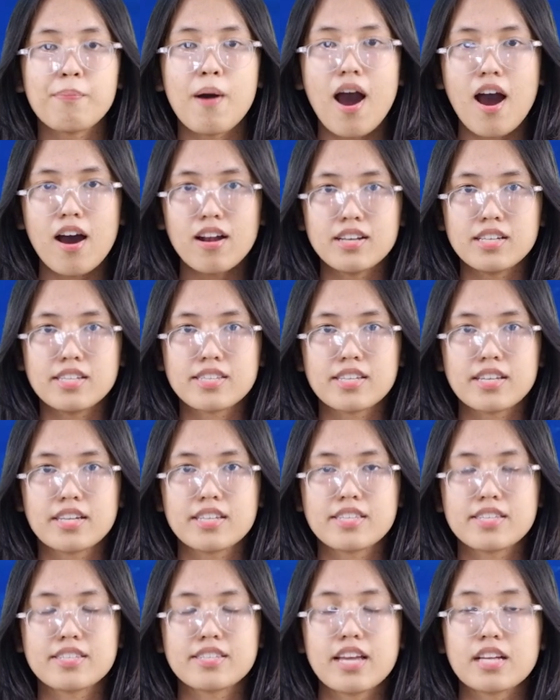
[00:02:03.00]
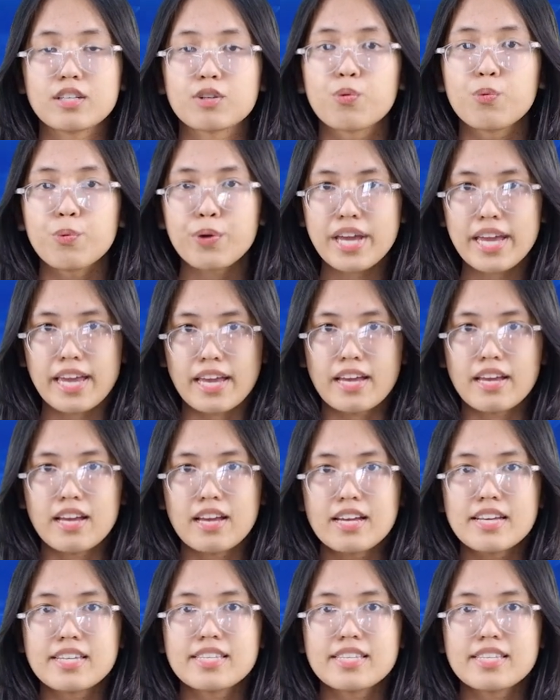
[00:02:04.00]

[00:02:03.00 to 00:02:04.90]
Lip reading: policies that we